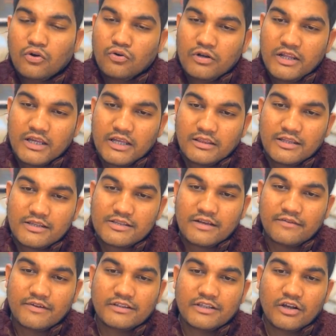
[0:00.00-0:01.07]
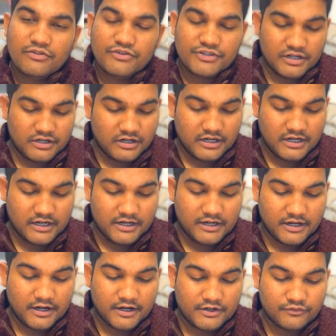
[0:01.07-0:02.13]
Gulik in the seventh house generally
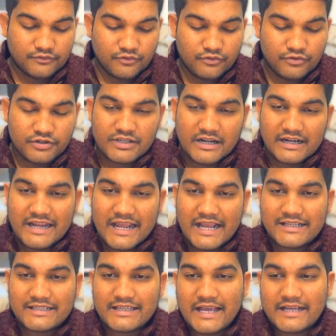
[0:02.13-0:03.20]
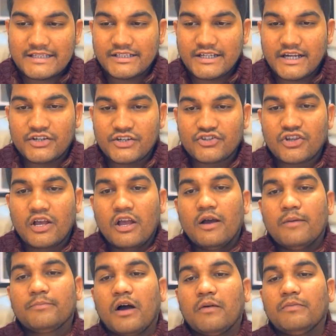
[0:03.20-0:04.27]
indicates wounds, attacks, accidents,
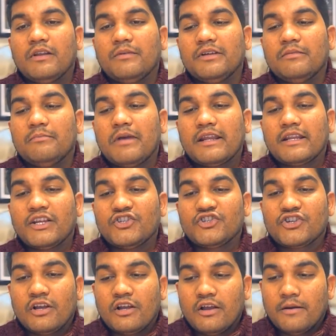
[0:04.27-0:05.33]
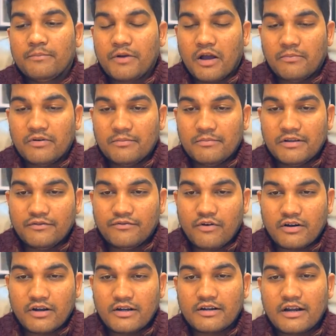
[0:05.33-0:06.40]
problem in marriage, problem in
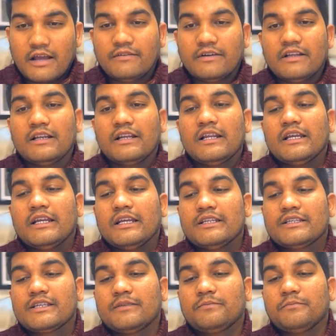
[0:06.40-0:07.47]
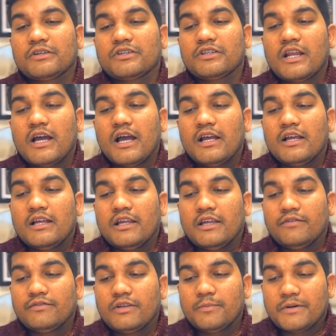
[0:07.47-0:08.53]
foreign travel. In such Prashna,
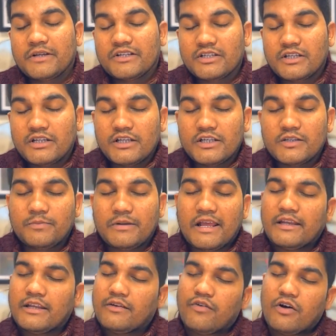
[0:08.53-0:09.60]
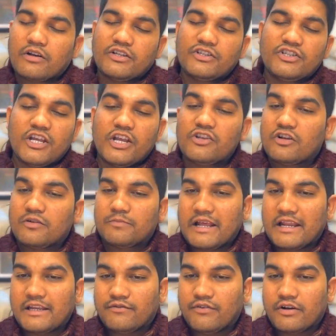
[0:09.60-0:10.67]
if the person is planning for a change or
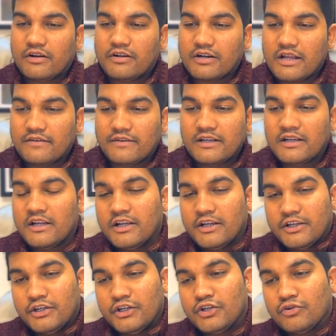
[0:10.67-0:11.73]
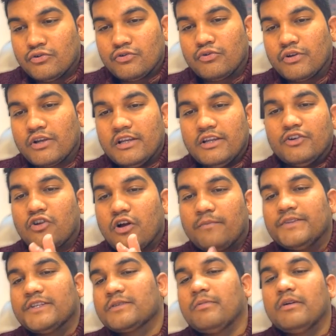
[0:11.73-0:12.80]
planning for a travel, he should quickly
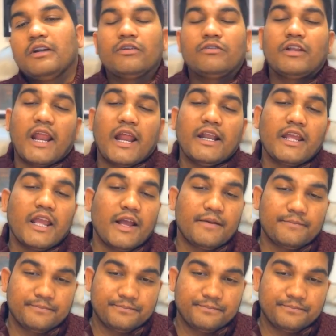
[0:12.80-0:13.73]
drop this particular idea.